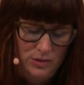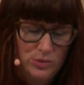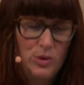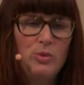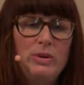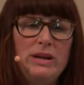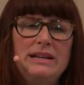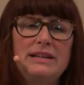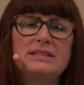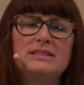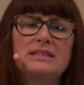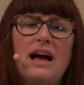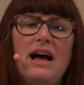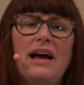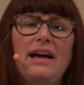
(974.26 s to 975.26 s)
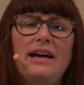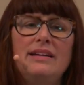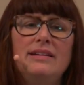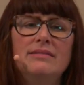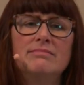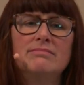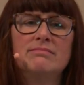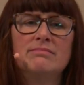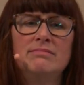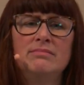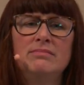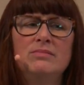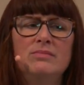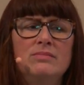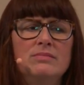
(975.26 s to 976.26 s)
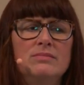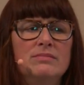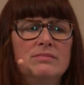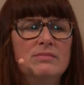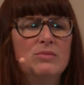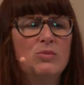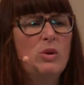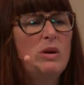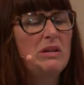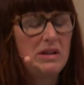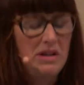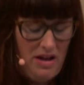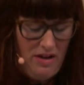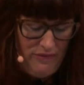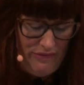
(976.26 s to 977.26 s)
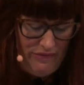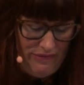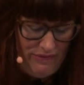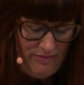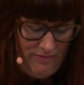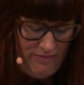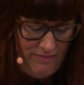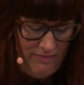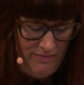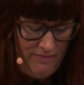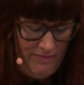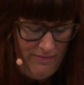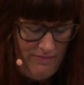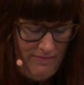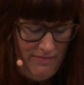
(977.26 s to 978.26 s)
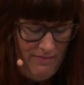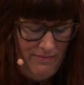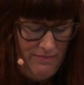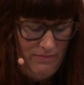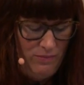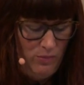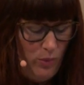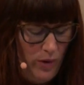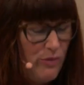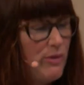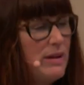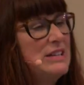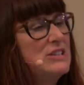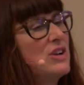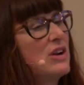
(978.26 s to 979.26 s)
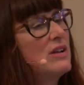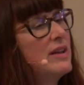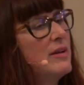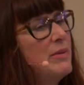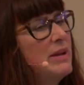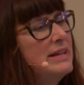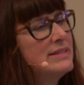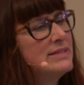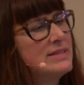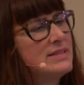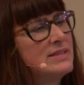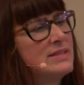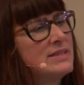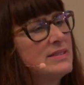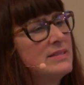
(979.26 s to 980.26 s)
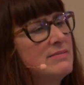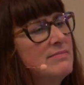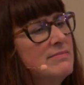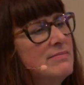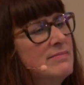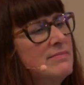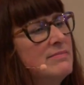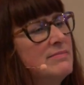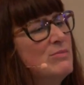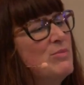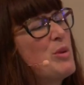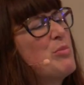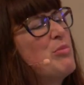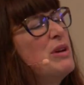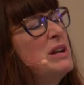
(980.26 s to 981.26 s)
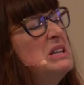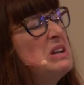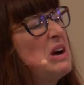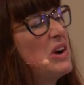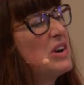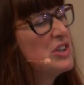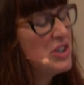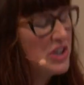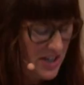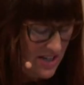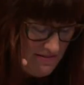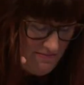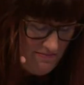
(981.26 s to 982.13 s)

Will we decide we're enough? We've reached our limits. We're pretty darn good.